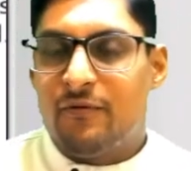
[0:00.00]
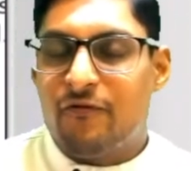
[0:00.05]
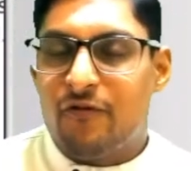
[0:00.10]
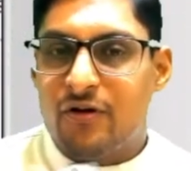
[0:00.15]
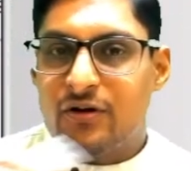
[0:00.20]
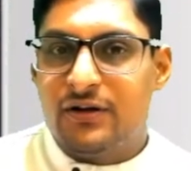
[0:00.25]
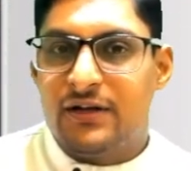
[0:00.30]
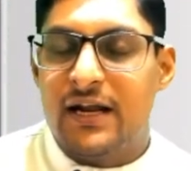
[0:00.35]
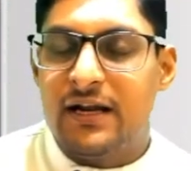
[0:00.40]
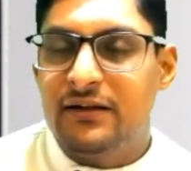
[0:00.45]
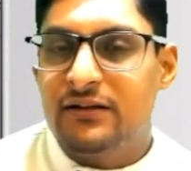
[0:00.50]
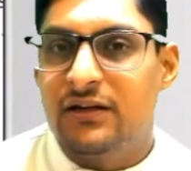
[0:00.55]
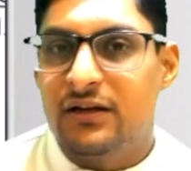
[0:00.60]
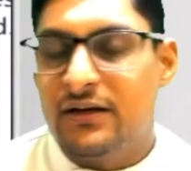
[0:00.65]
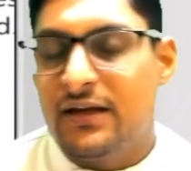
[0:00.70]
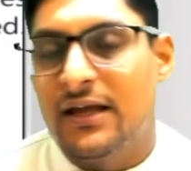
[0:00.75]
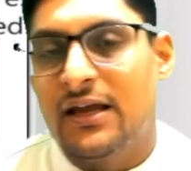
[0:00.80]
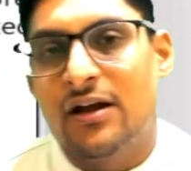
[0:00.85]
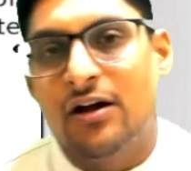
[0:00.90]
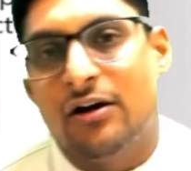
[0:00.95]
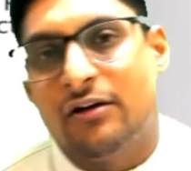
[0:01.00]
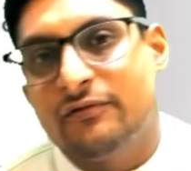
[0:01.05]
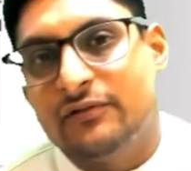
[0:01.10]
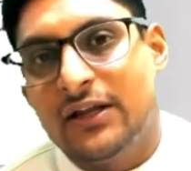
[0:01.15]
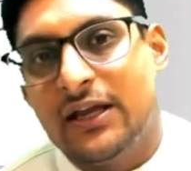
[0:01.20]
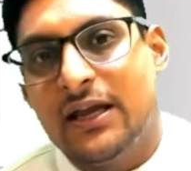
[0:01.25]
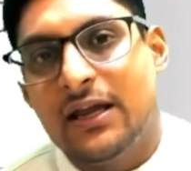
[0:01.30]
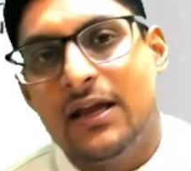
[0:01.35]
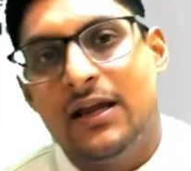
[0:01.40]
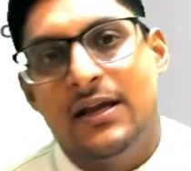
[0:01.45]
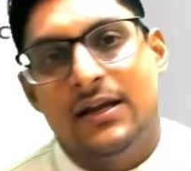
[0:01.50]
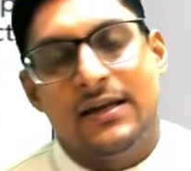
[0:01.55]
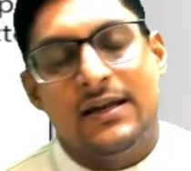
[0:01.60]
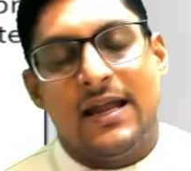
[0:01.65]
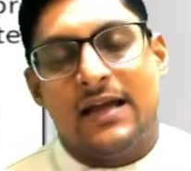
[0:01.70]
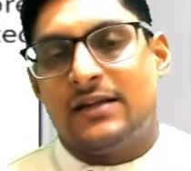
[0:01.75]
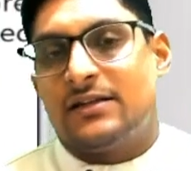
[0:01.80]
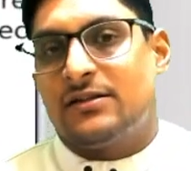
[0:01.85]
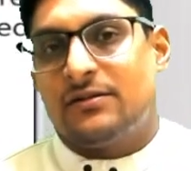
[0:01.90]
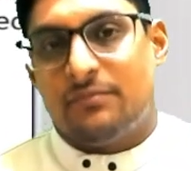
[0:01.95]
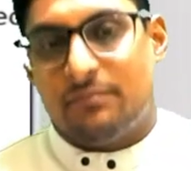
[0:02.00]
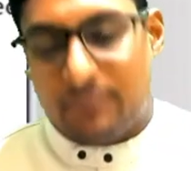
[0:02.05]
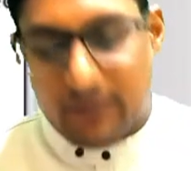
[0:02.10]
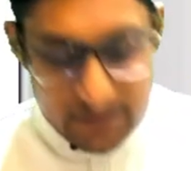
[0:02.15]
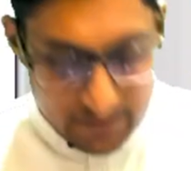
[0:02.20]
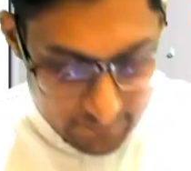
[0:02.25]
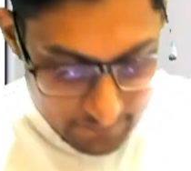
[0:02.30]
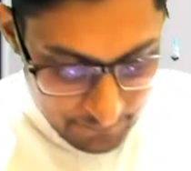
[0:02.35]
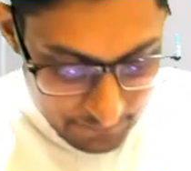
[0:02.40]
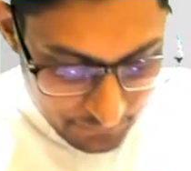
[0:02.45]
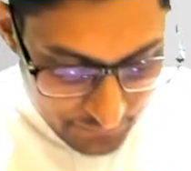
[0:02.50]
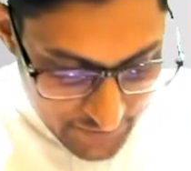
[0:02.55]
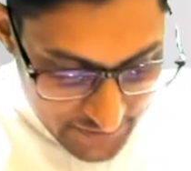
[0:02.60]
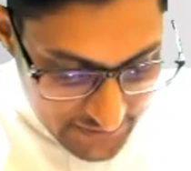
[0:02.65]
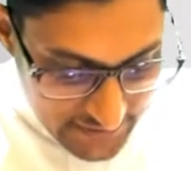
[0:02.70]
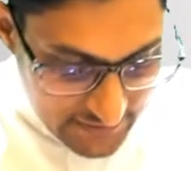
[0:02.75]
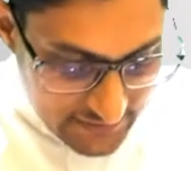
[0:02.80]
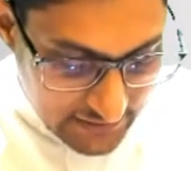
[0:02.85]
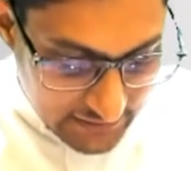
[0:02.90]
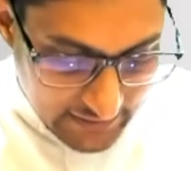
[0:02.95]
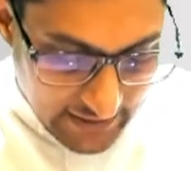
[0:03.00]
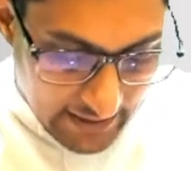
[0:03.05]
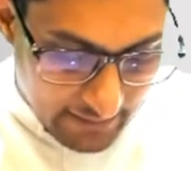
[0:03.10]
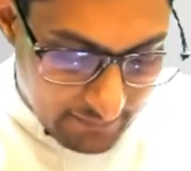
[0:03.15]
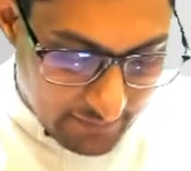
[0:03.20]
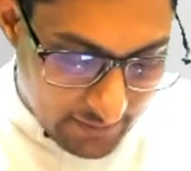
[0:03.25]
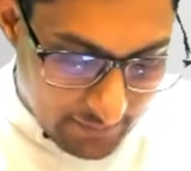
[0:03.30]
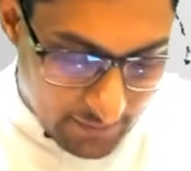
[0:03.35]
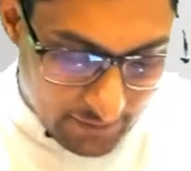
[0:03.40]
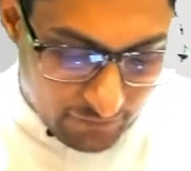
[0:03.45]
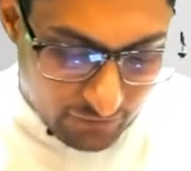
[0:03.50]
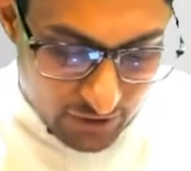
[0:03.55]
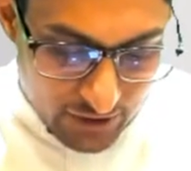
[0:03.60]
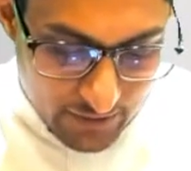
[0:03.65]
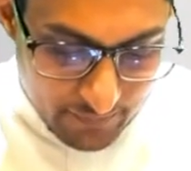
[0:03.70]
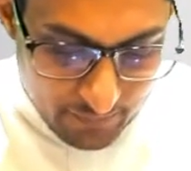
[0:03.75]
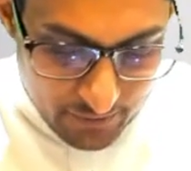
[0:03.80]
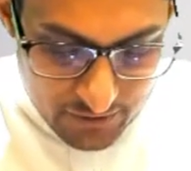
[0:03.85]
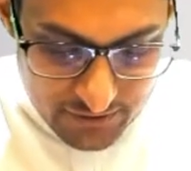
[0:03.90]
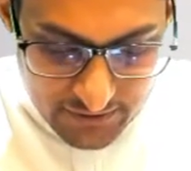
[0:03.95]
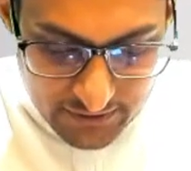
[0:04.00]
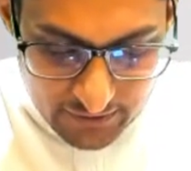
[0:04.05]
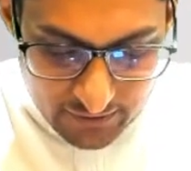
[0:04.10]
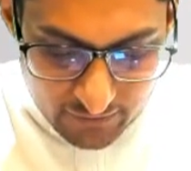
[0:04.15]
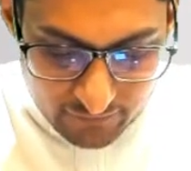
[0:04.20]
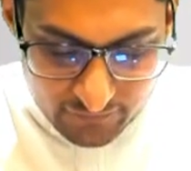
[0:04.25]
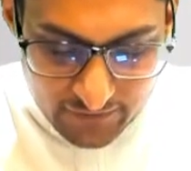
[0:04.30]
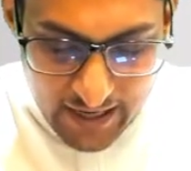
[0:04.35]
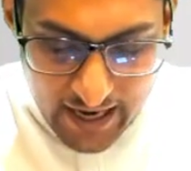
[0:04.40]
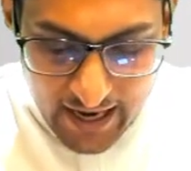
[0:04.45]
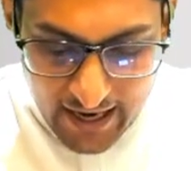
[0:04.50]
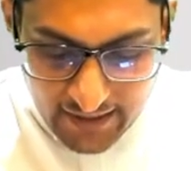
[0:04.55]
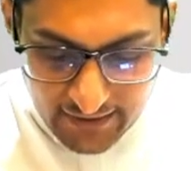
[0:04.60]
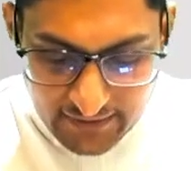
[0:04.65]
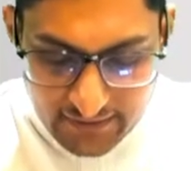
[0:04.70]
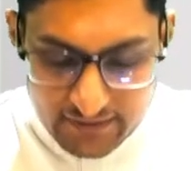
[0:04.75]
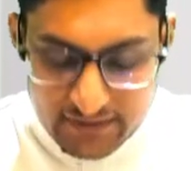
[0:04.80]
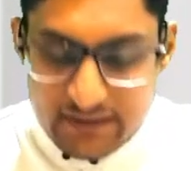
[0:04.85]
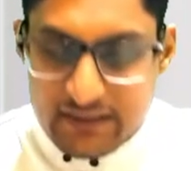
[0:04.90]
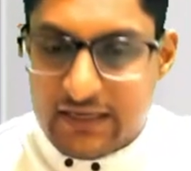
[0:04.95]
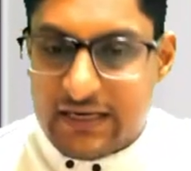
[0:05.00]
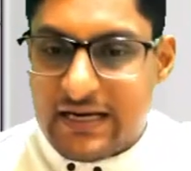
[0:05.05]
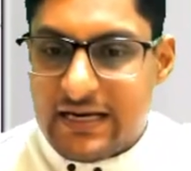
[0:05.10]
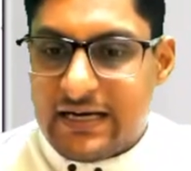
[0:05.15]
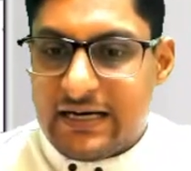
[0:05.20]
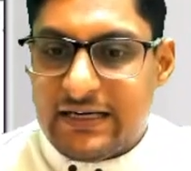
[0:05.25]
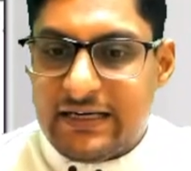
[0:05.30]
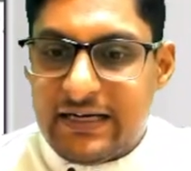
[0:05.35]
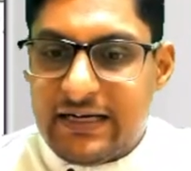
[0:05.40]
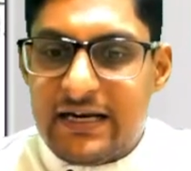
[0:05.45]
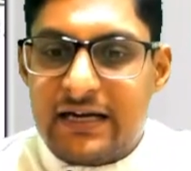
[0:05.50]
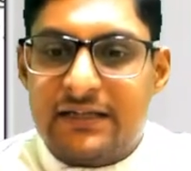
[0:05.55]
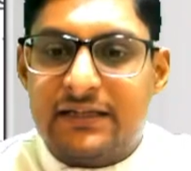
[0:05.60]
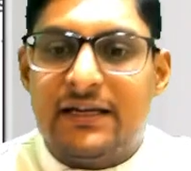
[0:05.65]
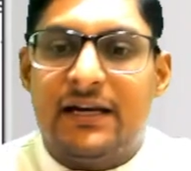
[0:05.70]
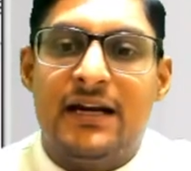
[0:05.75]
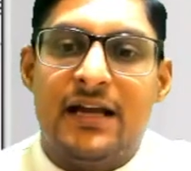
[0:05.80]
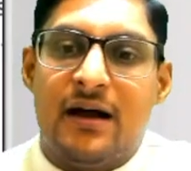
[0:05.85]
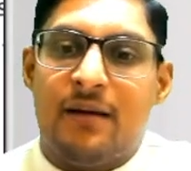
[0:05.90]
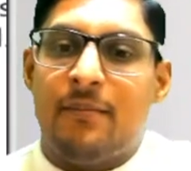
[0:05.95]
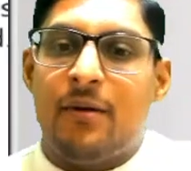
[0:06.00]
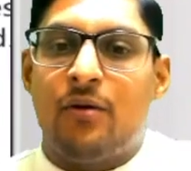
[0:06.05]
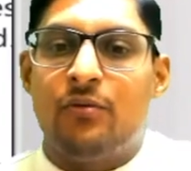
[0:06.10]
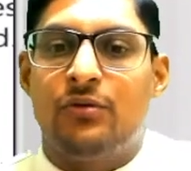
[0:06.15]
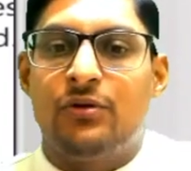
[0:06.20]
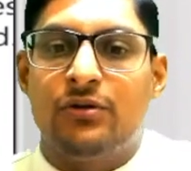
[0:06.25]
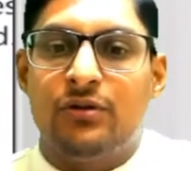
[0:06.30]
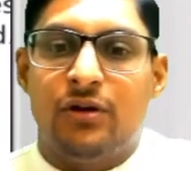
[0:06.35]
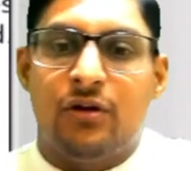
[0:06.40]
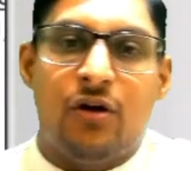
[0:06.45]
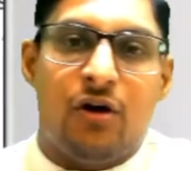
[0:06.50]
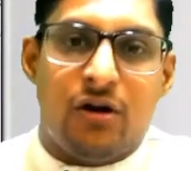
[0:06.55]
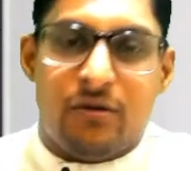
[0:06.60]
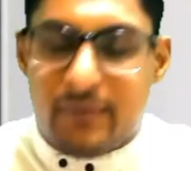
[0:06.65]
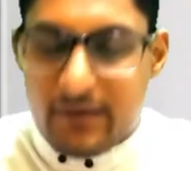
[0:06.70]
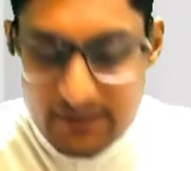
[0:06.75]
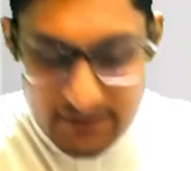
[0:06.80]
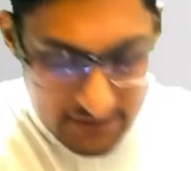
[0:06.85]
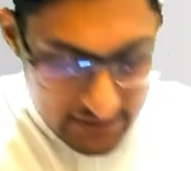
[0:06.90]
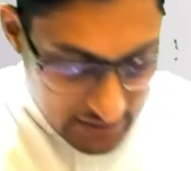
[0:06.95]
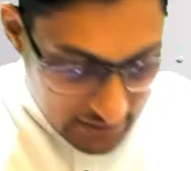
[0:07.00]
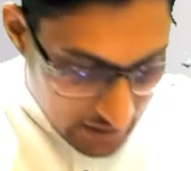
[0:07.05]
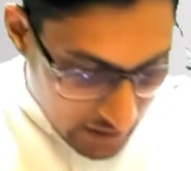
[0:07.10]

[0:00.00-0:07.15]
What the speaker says: before 10th day of the next month. This is the time limit for deposit of that deducted amount to the government's